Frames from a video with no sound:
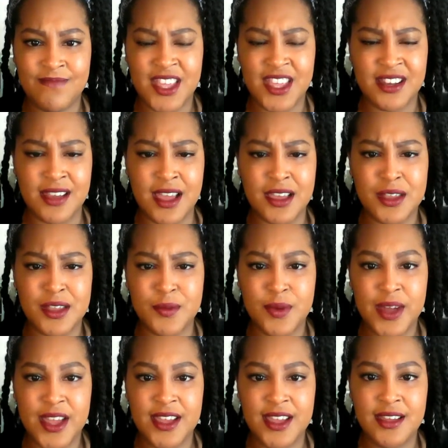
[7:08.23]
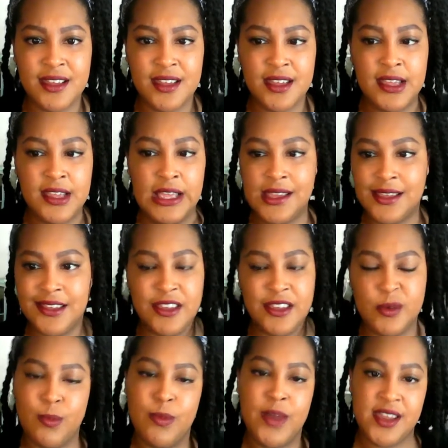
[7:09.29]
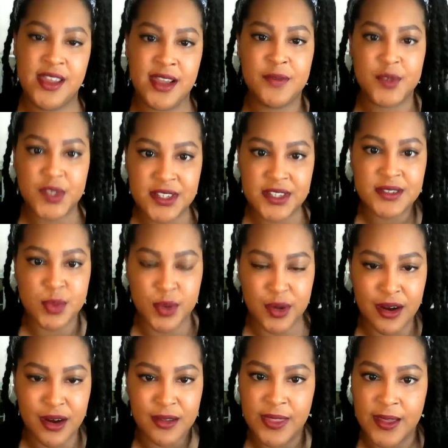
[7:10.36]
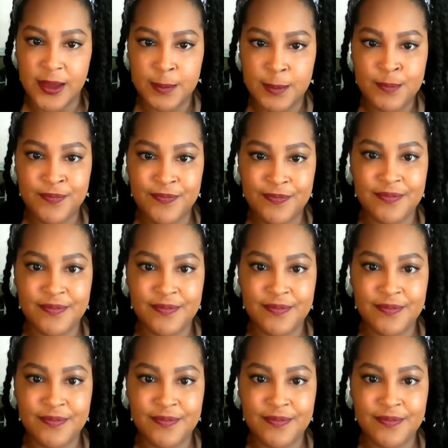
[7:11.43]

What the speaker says: in a negative way. You might have to disregard them.